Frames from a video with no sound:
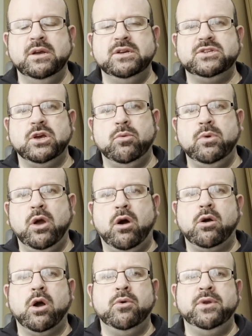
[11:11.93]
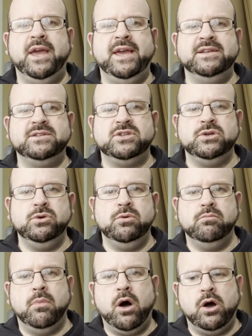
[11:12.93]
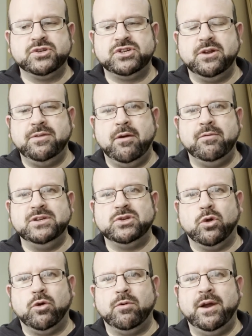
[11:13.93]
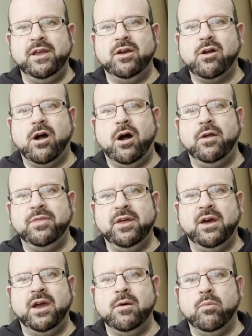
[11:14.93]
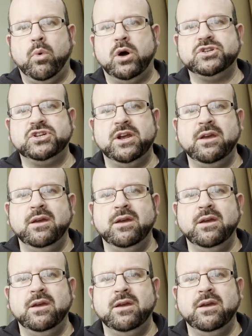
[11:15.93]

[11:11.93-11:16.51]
So we are going into March. There is already a card that I am watching.